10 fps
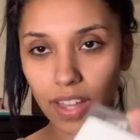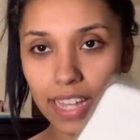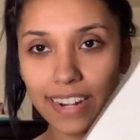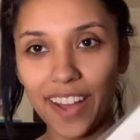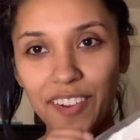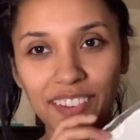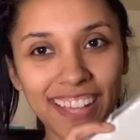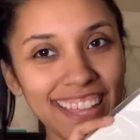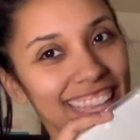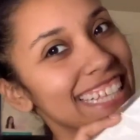Okay, now
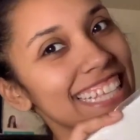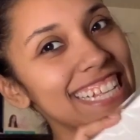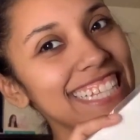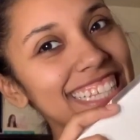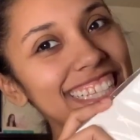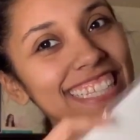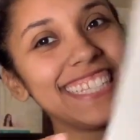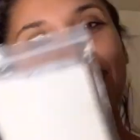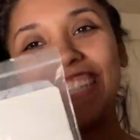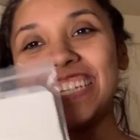
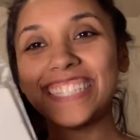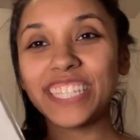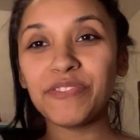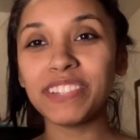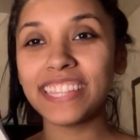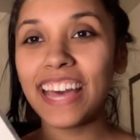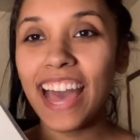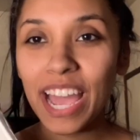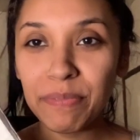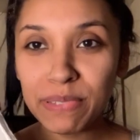let's see what the
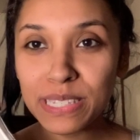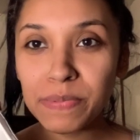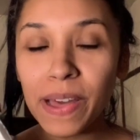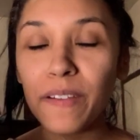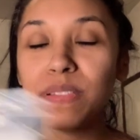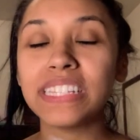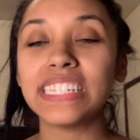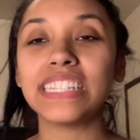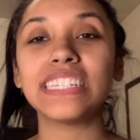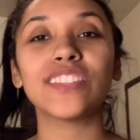hype is about. I've been
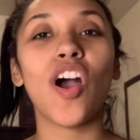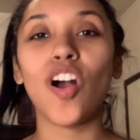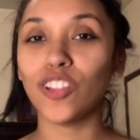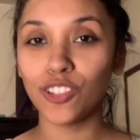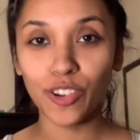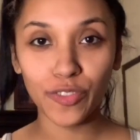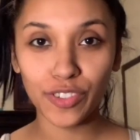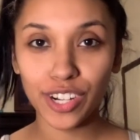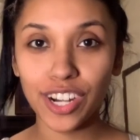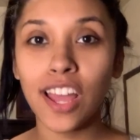seeing these all
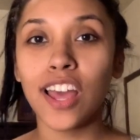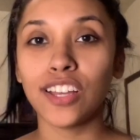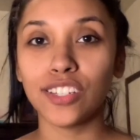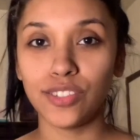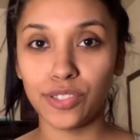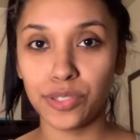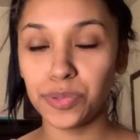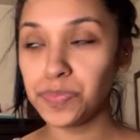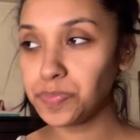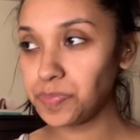over YouTube.